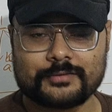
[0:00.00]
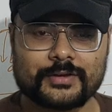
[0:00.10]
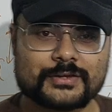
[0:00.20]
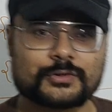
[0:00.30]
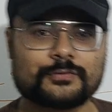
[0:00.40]
the
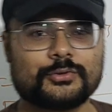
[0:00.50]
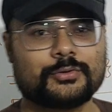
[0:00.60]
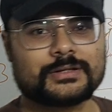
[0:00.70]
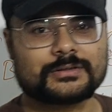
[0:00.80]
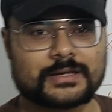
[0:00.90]
ways of
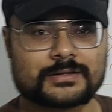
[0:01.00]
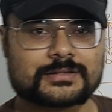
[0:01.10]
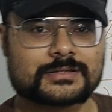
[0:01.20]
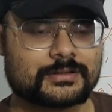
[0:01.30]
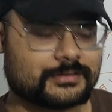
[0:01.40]
doing
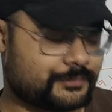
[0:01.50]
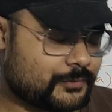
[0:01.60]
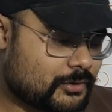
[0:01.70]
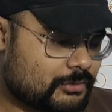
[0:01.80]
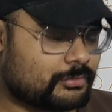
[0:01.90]
things
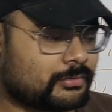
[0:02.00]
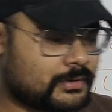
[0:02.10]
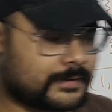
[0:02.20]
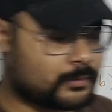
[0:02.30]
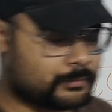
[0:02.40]
if you want
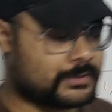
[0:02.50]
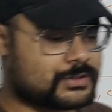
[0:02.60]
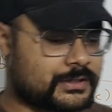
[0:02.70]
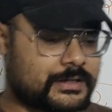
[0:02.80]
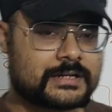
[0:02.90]
to
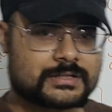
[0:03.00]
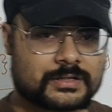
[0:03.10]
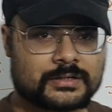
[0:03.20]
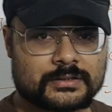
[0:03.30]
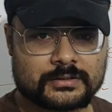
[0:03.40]
accomplish a
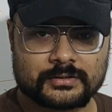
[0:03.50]
task,